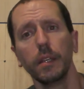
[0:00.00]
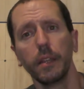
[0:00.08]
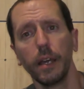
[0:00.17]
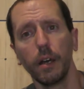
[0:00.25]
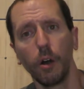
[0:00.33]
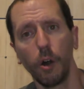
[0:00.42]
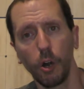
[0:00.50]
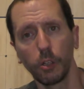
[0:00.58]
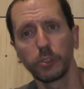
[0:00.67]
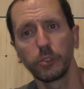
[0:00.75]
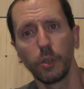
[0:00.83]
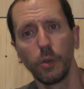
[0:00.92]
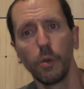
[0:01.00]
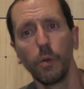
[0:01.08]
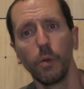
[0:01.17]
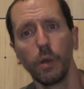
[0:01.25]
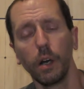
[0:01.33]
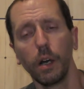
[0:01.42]
that
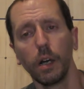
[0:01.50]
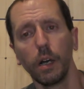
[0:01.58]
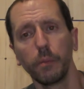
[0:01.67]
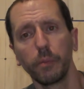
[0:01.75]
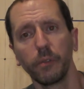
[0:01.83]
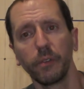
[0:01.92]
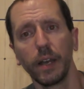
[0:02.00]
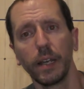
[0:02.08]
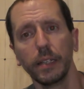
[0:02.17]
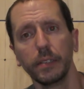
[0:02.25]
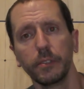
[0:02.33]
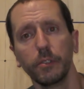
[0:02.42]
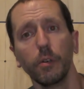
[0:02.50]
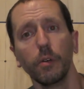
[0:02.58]
also provides,